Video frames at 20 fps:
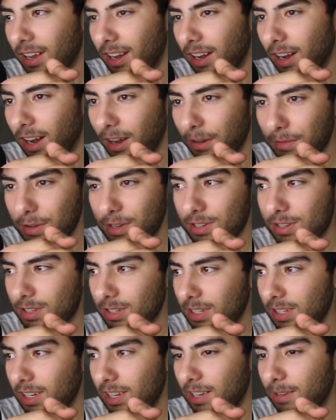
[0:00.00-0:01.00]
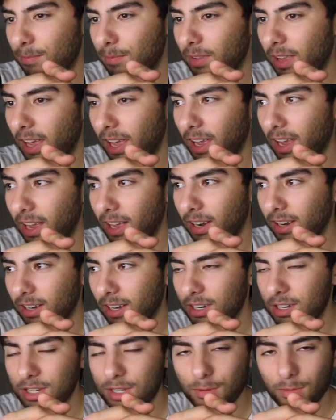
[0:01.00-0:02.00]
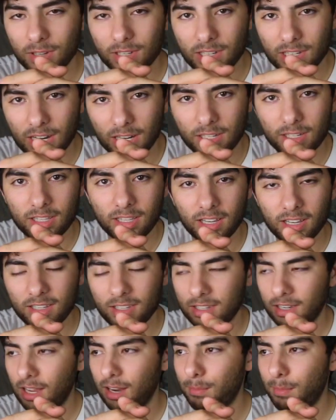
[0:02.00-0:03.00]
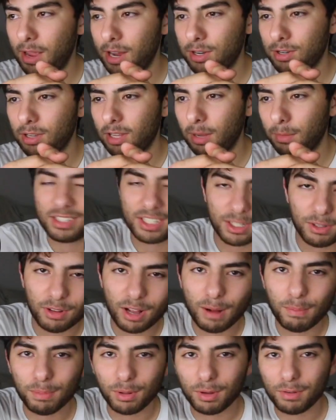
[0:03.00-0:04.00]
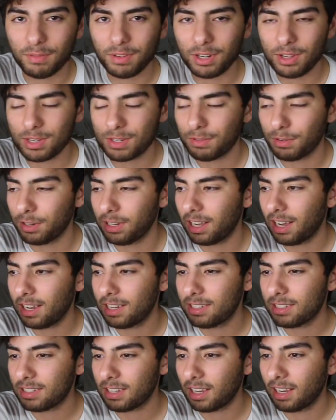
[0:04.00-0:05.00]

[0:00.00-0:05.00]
obviously, and I just want to stick to this and make sure that I'm still upload videos for you guys.